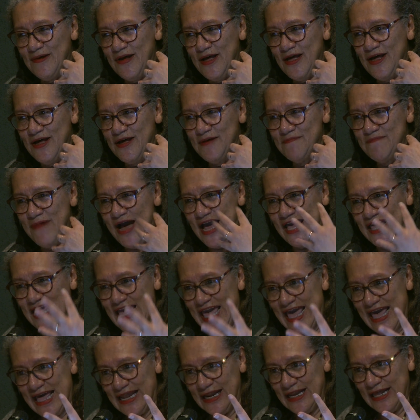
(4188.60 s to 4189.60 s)
my
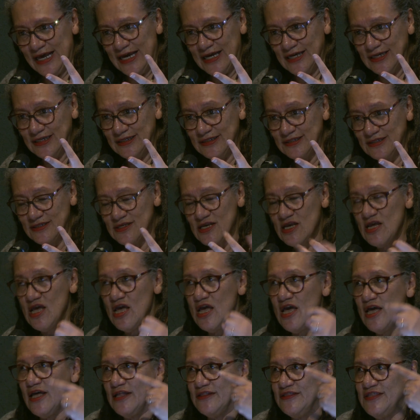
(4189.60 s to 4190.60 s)
allies,
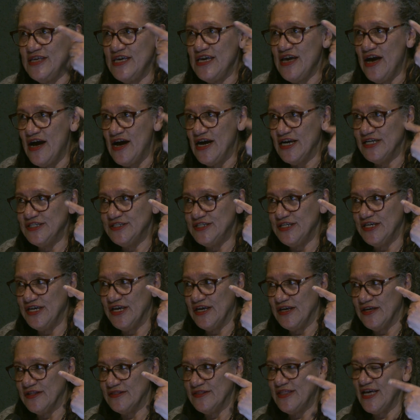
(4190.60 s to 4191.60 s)
the
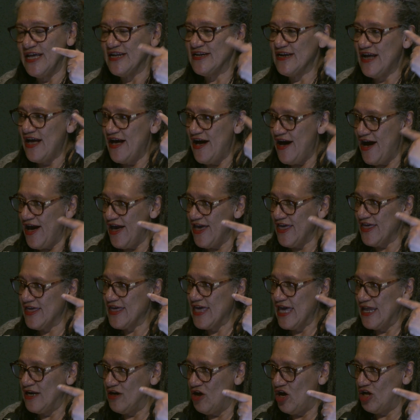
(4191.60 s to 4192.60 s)
idea that I
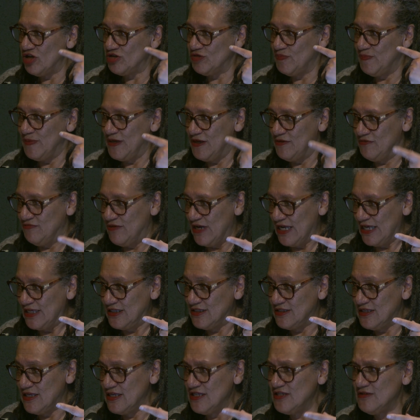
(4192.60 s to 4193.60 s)
cannot be
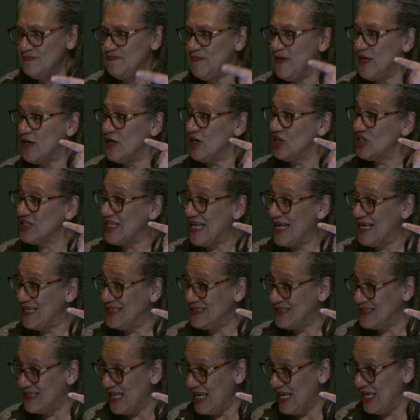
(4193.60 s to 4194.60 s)
racist because I
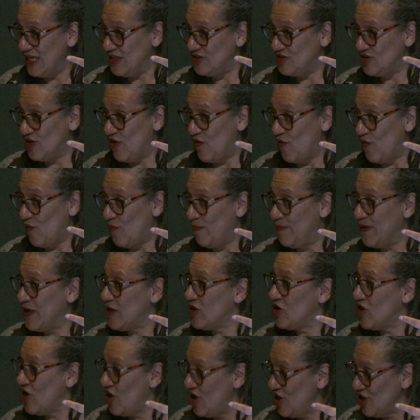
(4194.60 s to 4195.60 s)
say so,
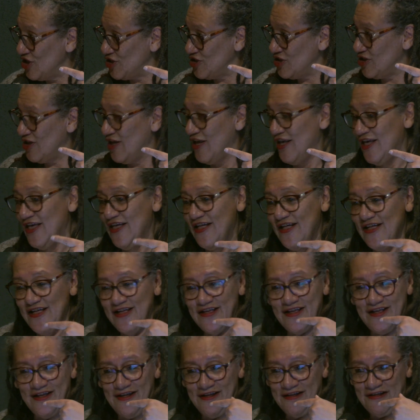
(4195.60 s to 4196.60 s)
because
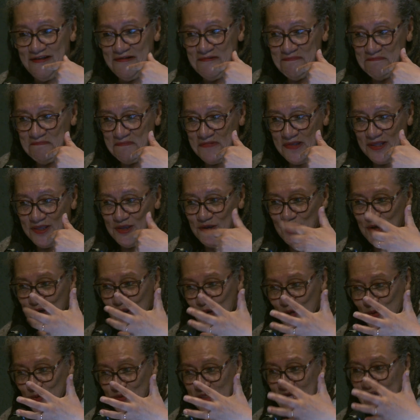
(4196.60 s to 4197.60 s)

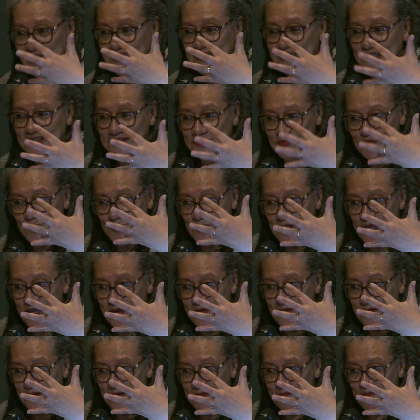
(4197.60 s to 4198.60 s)
that has
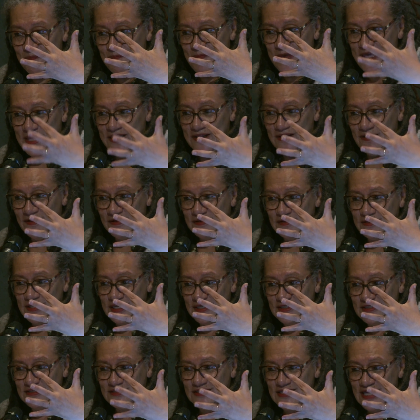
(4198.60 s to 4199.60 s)
been
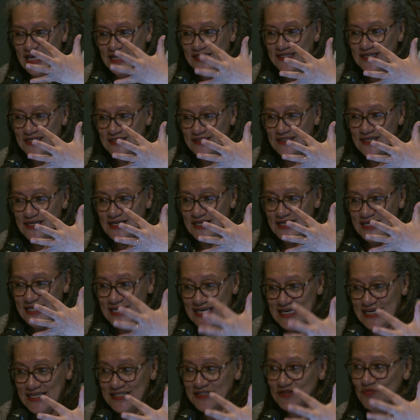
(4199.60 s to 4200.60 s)
that
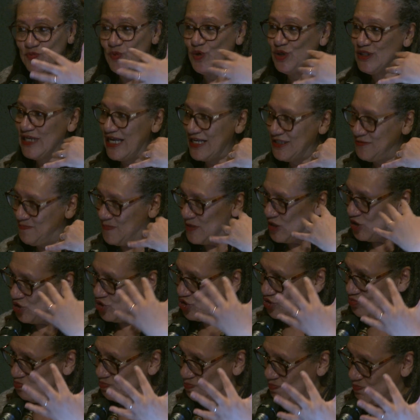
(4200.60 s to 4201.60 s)
is what has
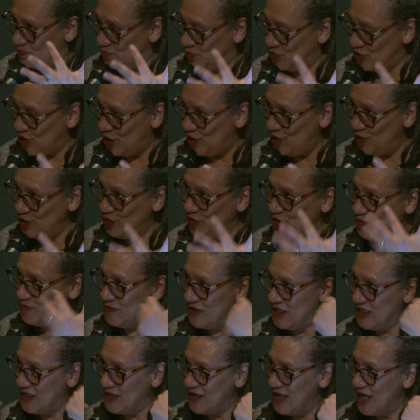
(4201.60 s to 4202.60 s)
been told to
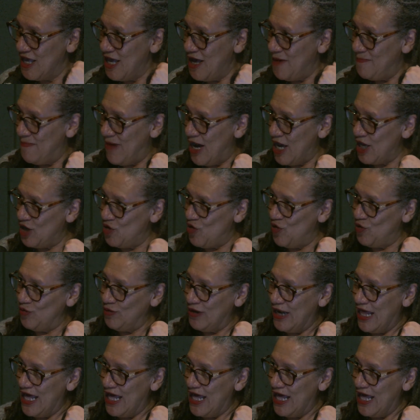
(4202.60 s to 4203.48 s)
me my whole